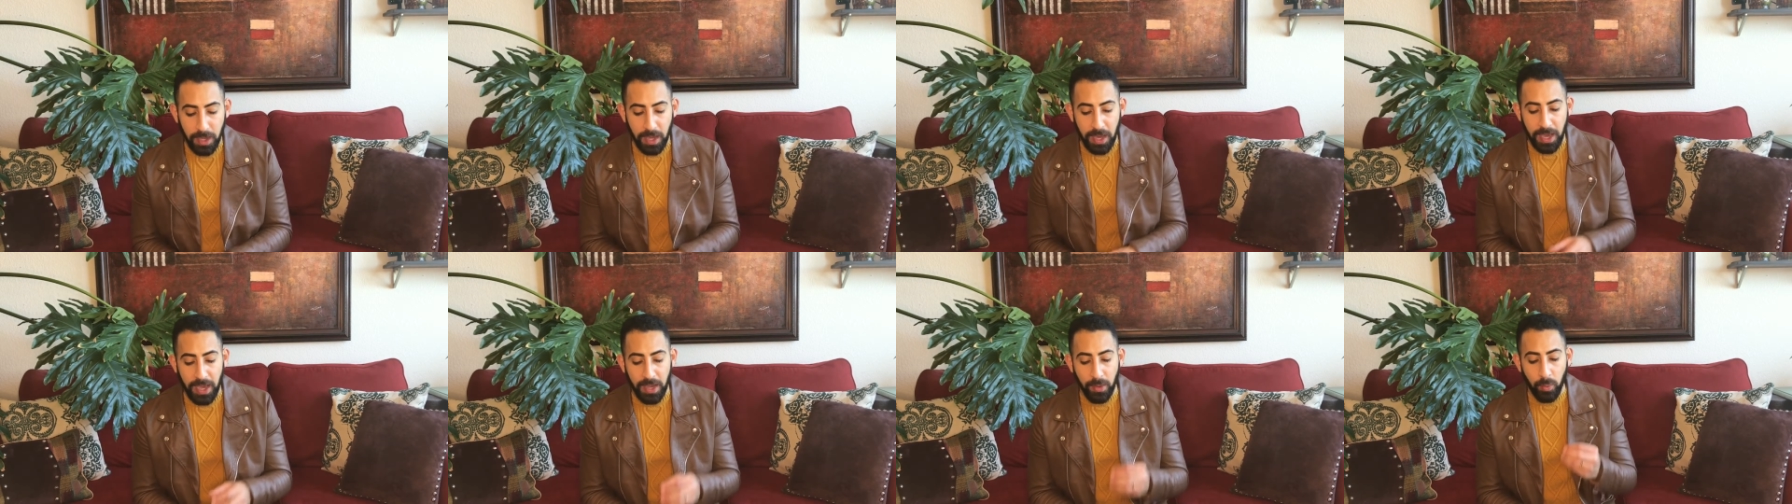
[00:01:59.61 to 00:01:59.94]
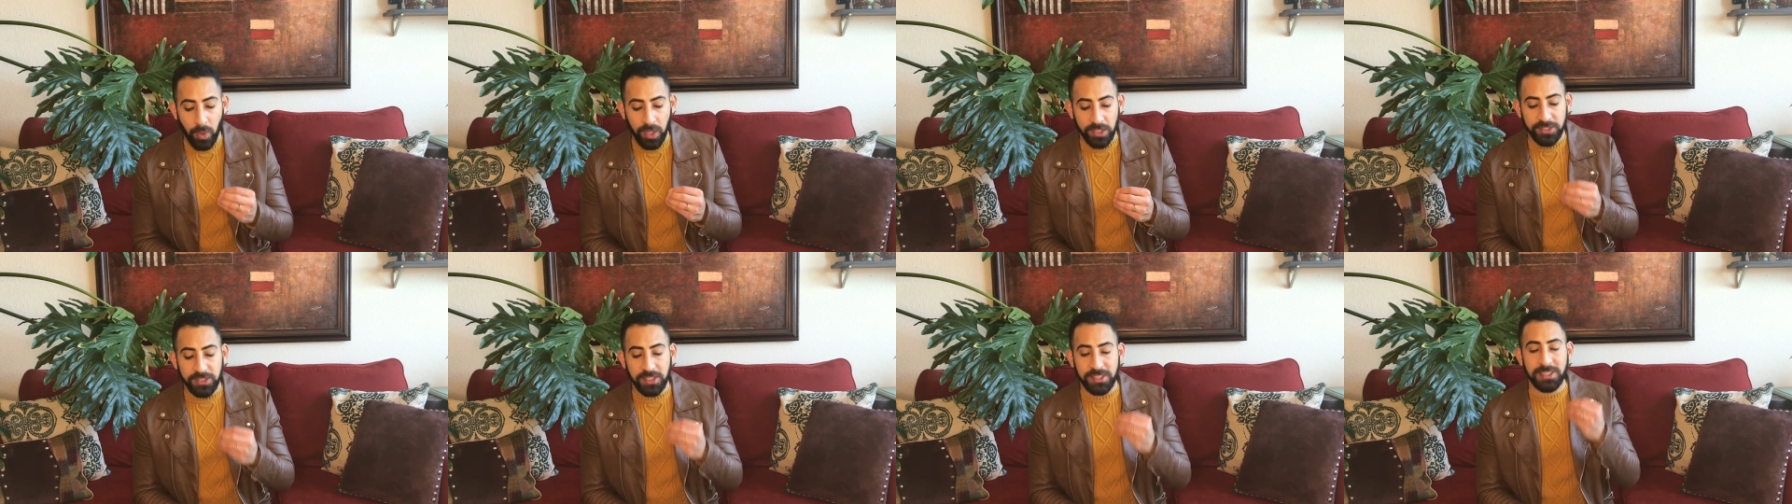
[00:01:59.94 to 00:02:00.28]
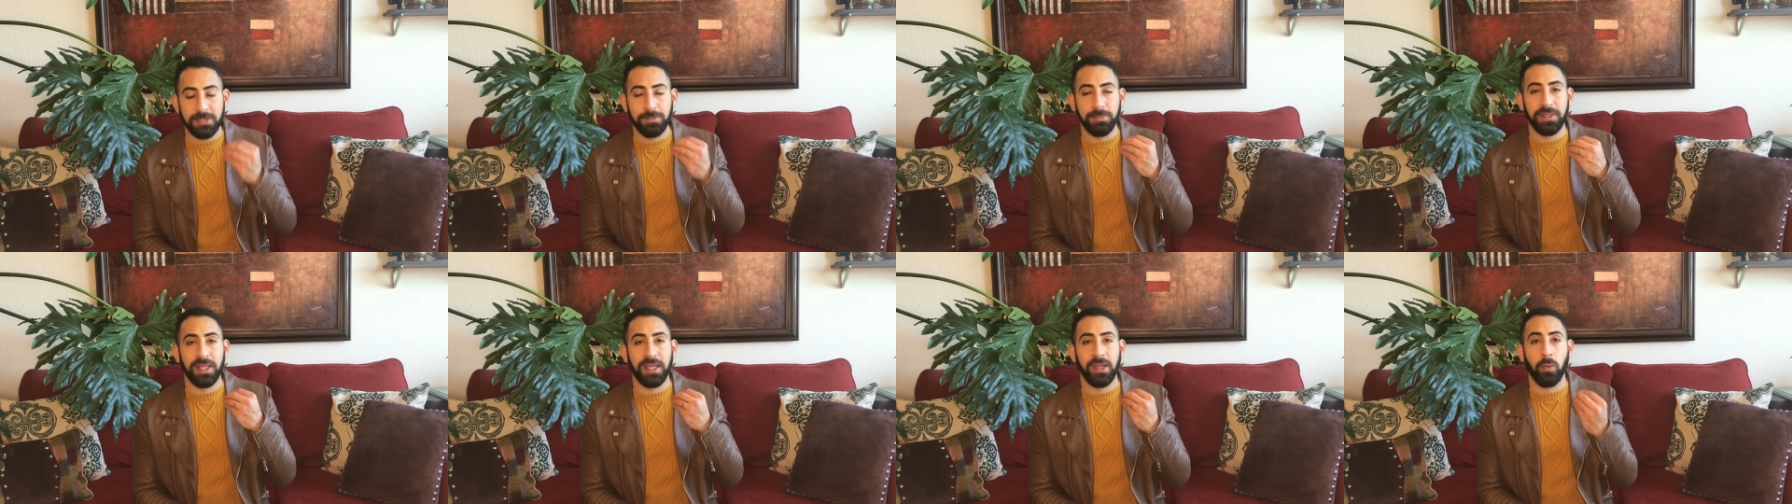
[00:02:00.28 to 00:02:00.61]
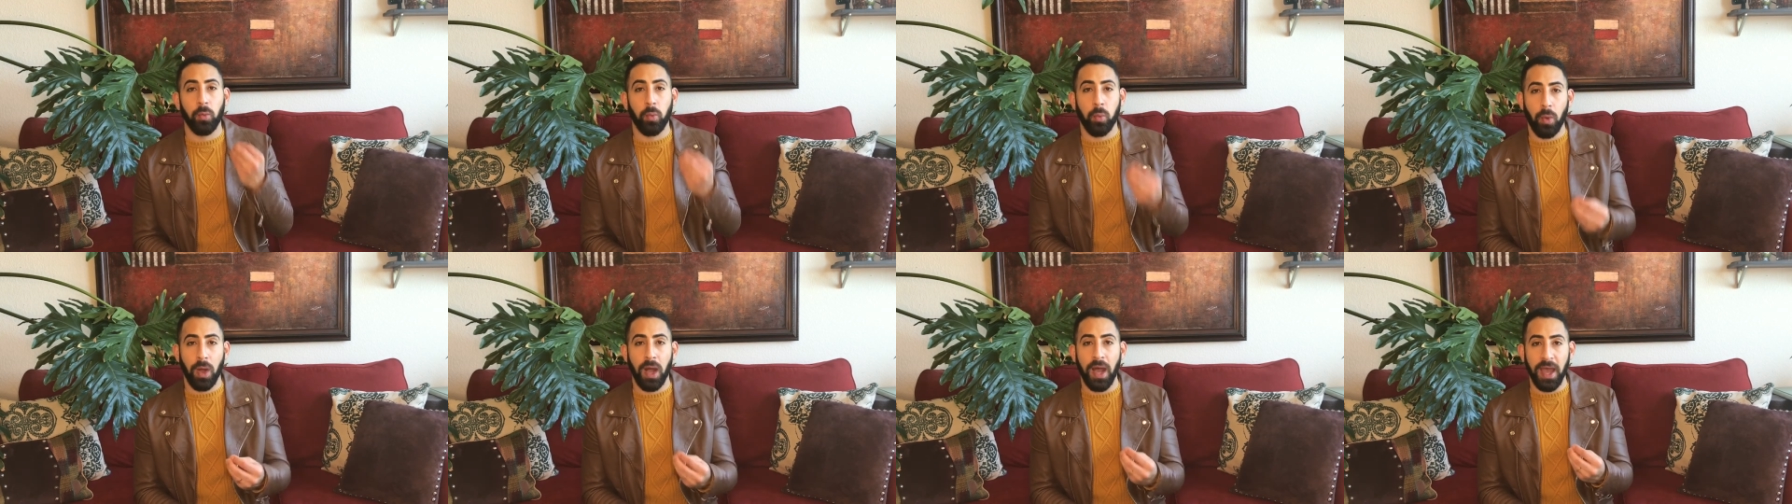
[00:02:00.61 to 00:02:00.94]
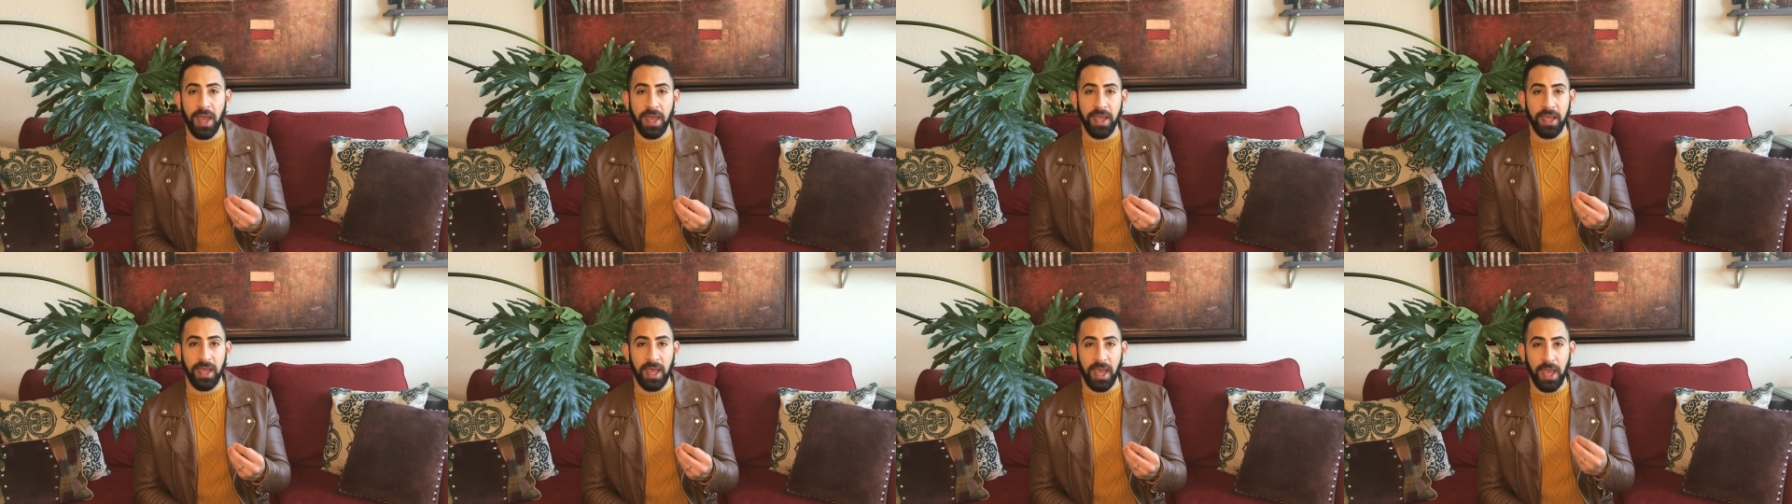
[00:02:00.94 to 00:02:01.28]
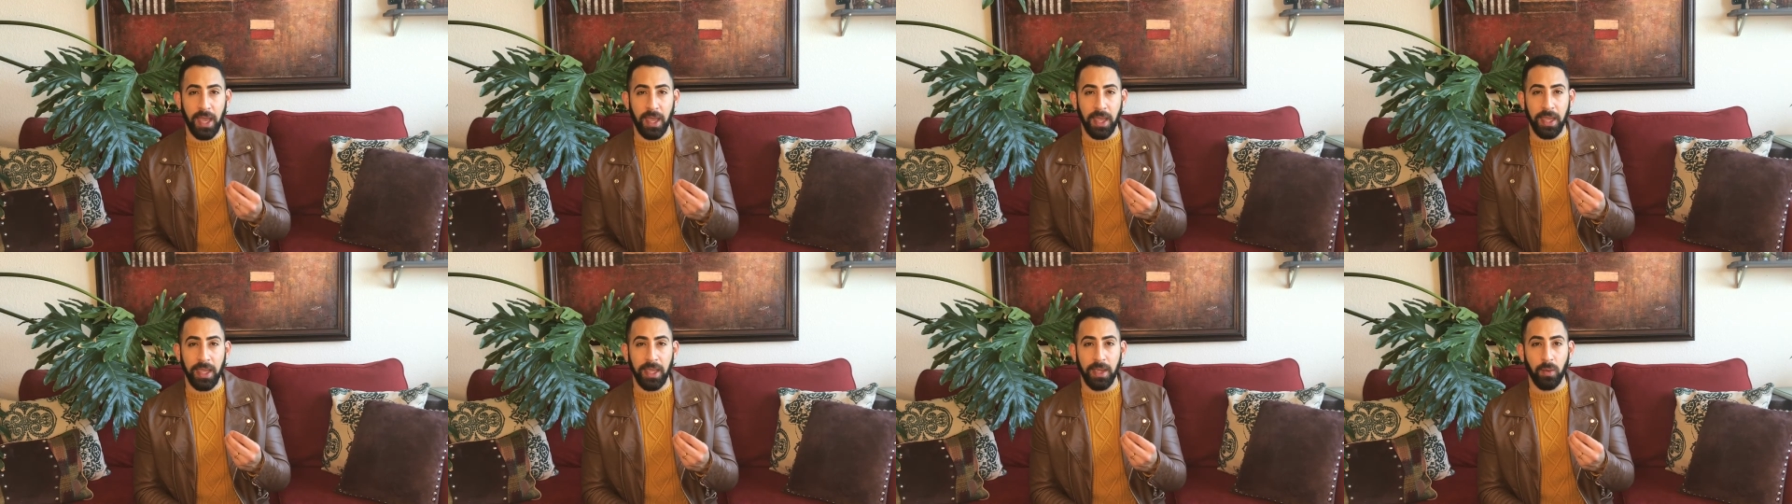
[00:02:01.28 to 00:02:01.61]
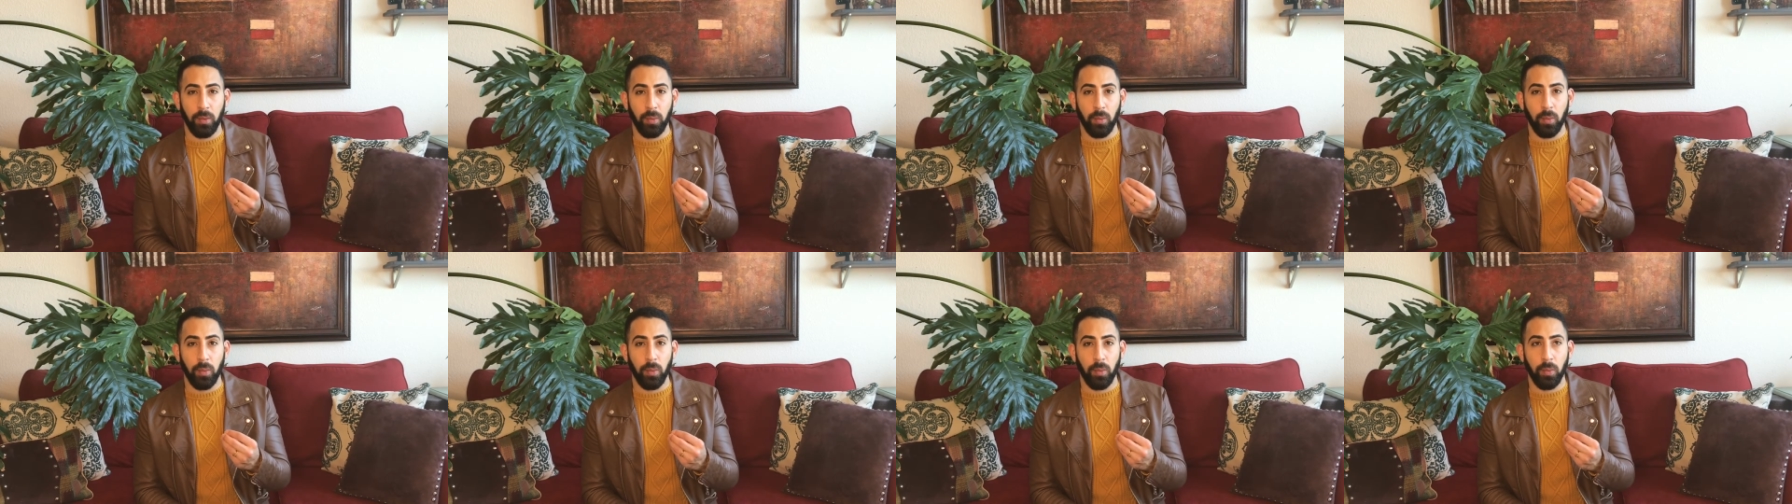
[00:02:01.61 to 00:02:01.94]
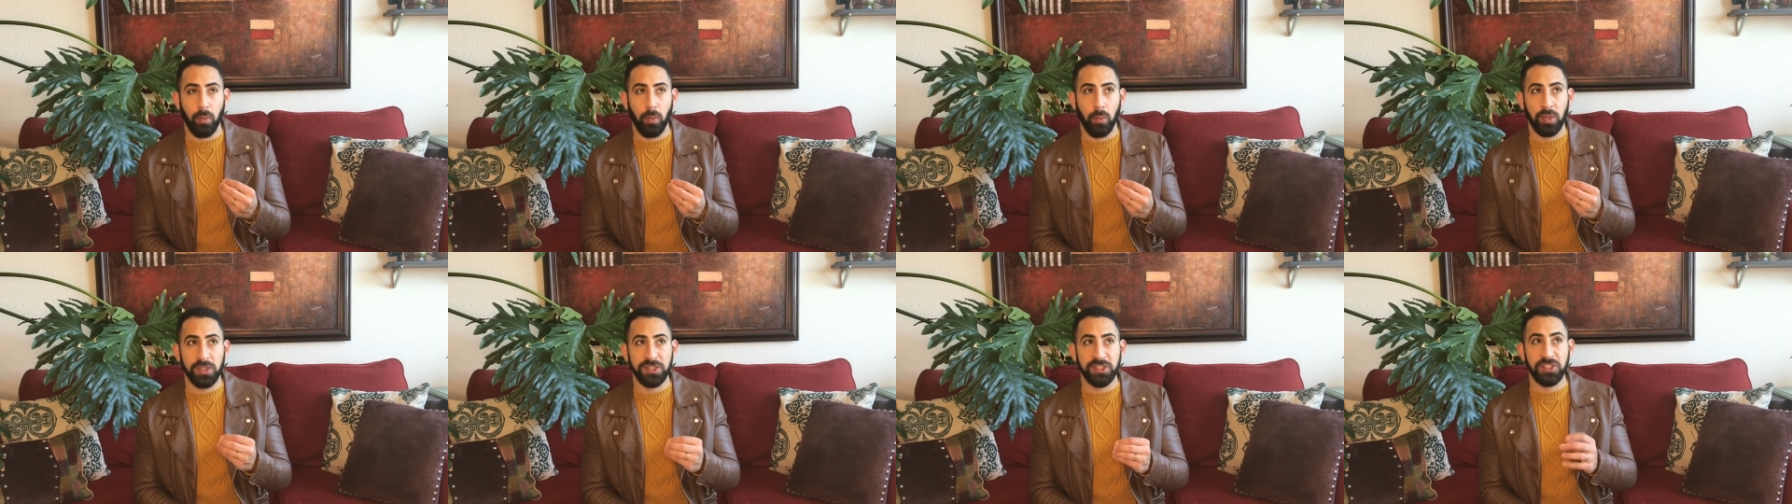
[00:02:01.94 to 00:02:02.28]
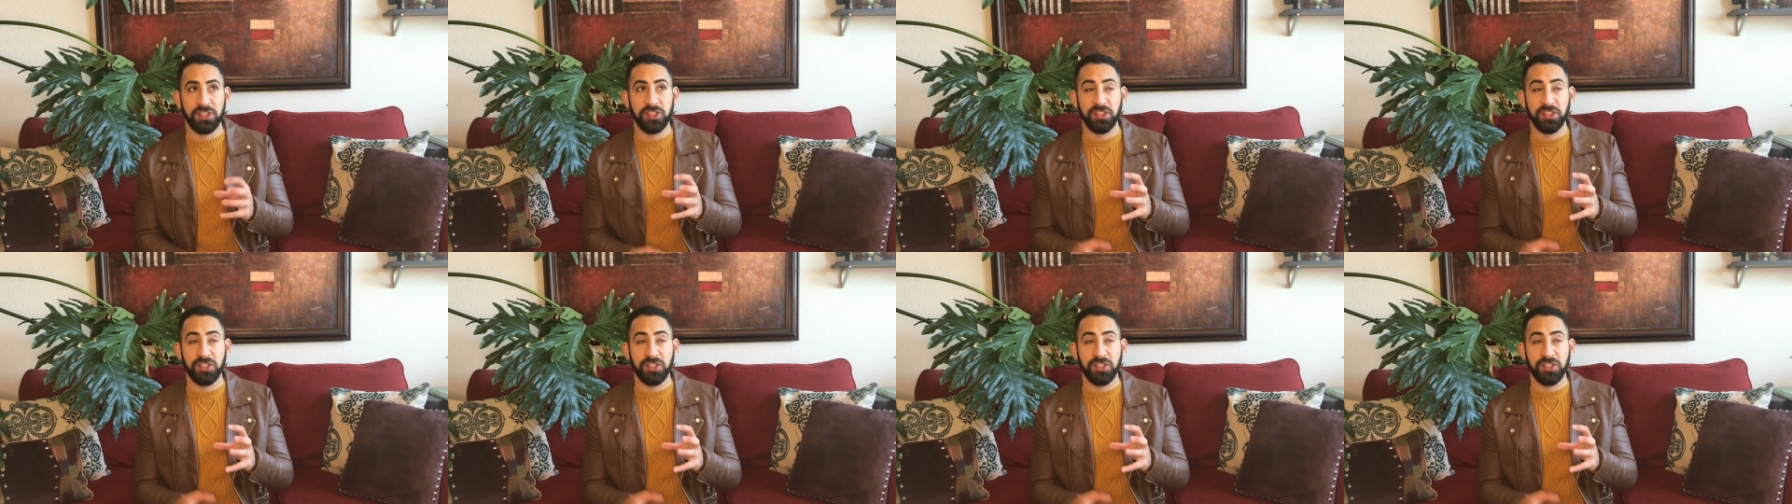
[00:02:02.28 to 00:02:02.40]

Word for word: I want to explain why I was